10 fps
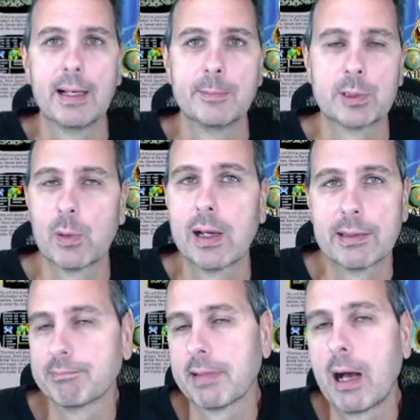So
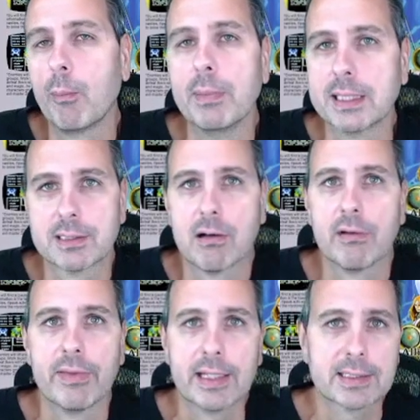I'll miss all
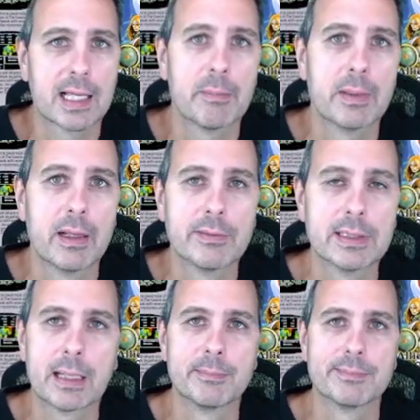of the excitement of it.
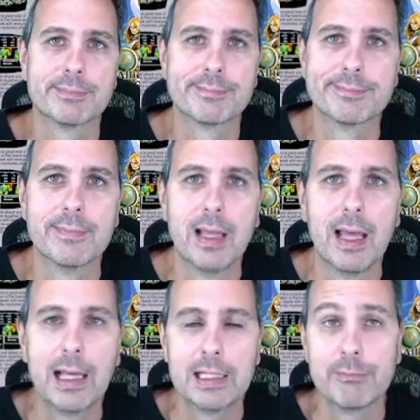I'm
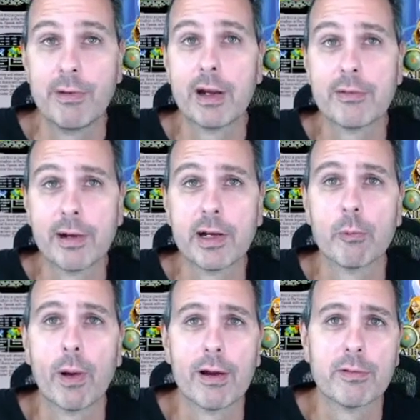very, very
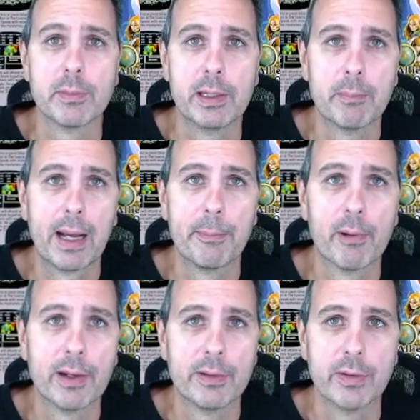rare for me to buy
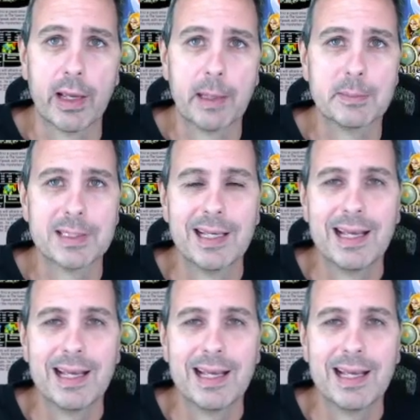brand new games.